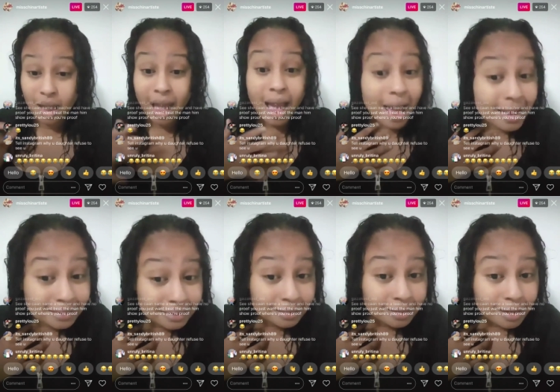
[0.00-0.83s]

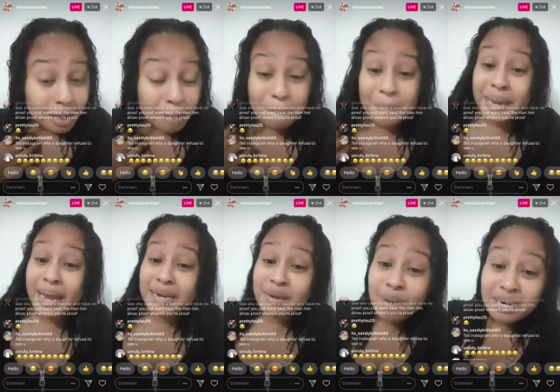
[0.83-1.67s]
And me
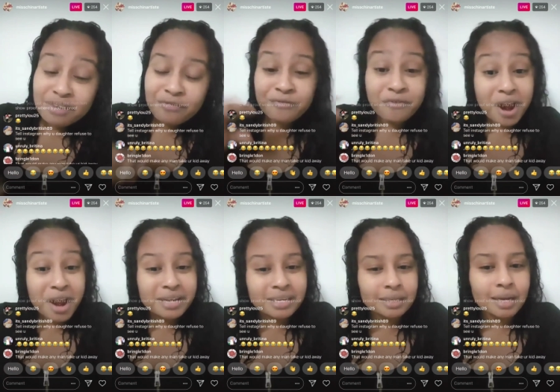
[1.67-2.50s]
and him married
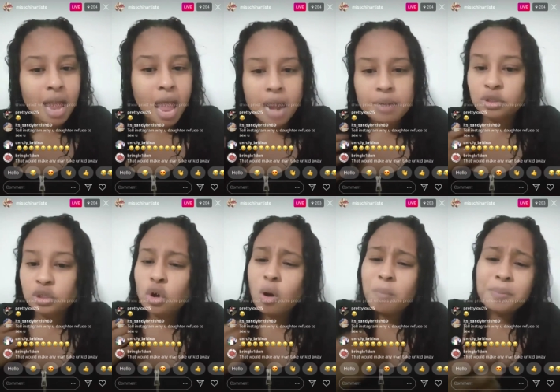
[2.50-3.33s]
friend and he used to
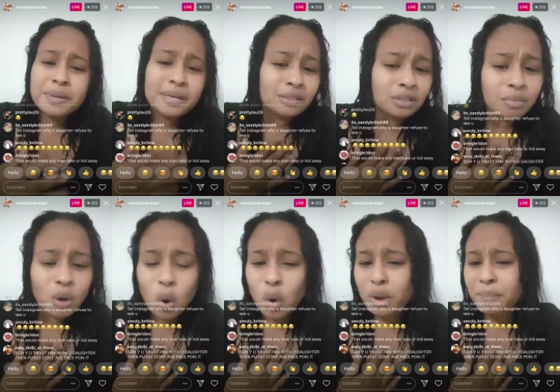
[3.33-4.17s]
complain to me,
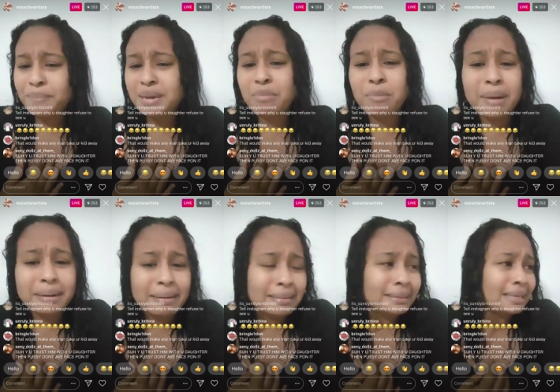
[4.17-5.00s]
oh, him baby
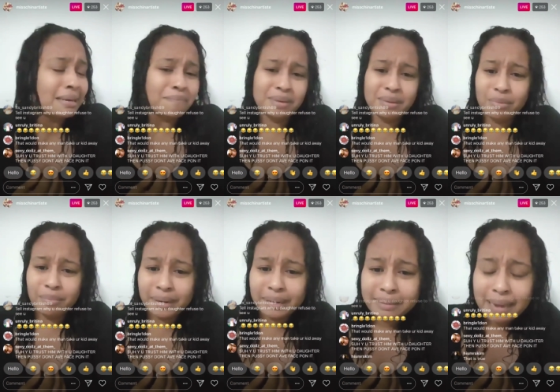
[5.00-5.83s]
mother this and him baby
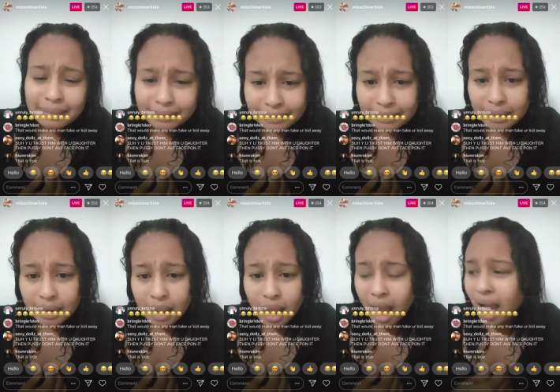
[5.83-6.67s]
mother that.
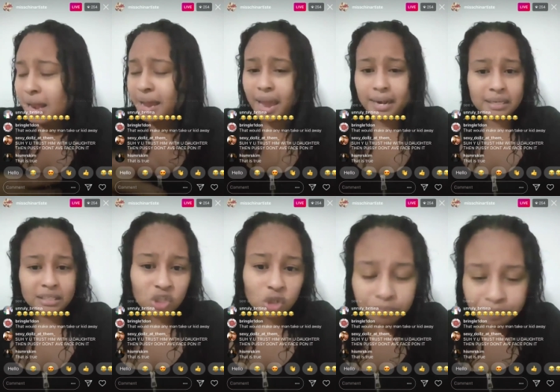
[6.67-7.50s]
All kind of
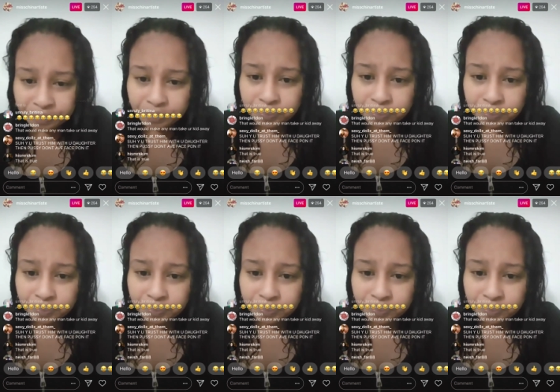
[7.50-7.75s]
something.